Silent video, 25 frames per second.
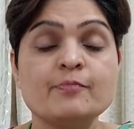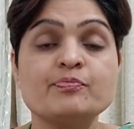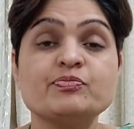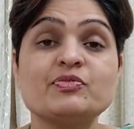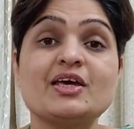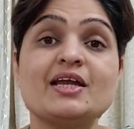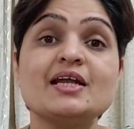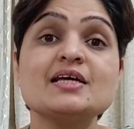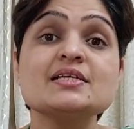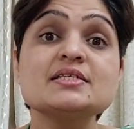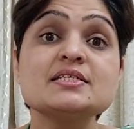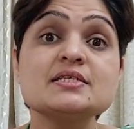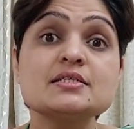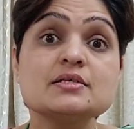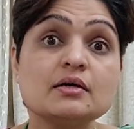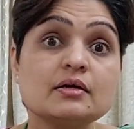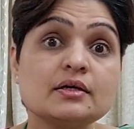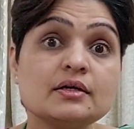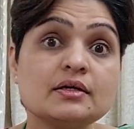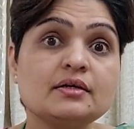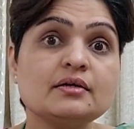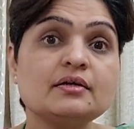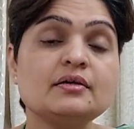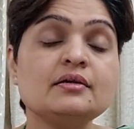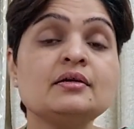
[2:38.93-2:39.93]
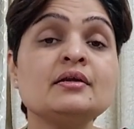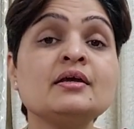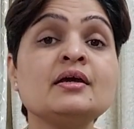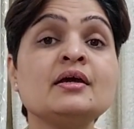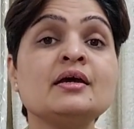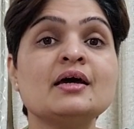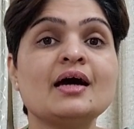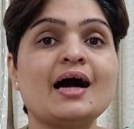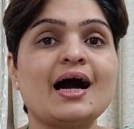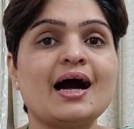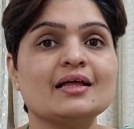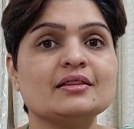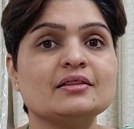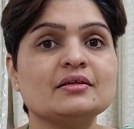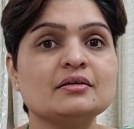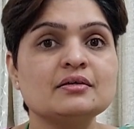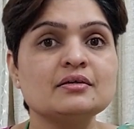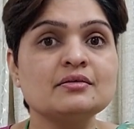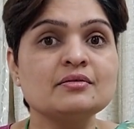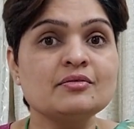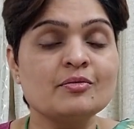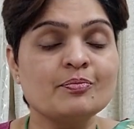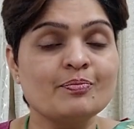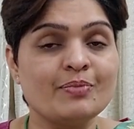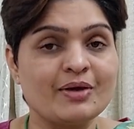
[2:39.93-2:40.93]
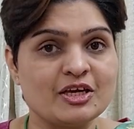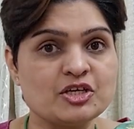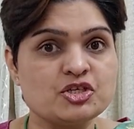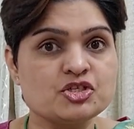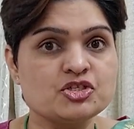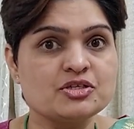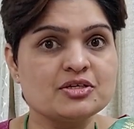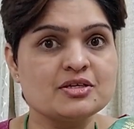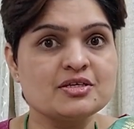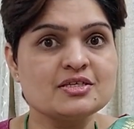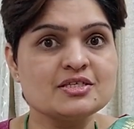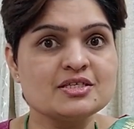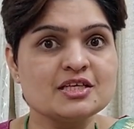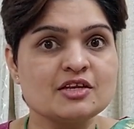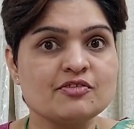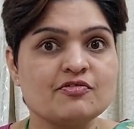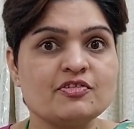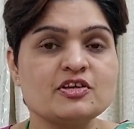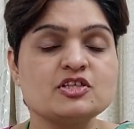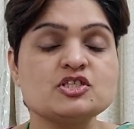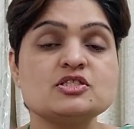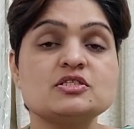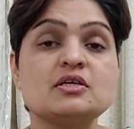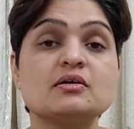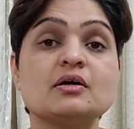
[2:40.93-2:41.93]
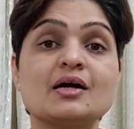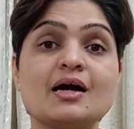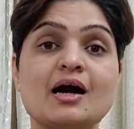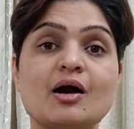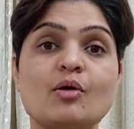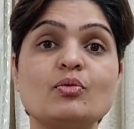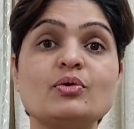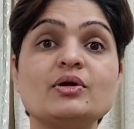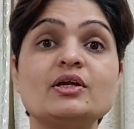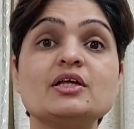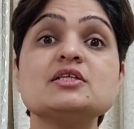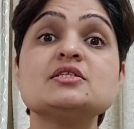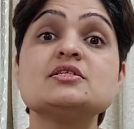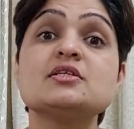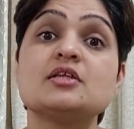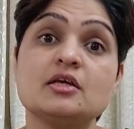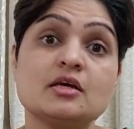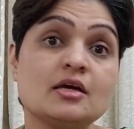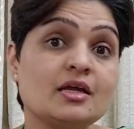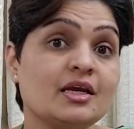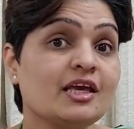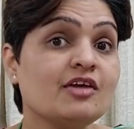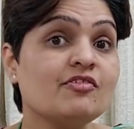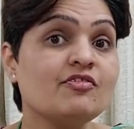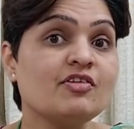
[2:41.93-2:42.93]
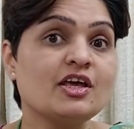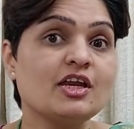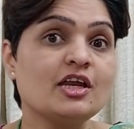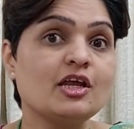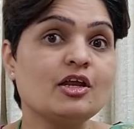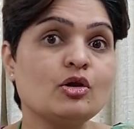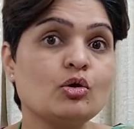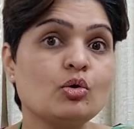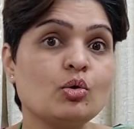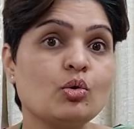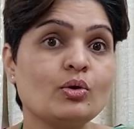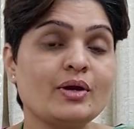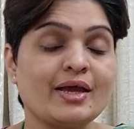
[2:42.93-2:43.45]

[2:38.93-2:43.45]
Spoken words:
There are certain other patients in which the count is really very low,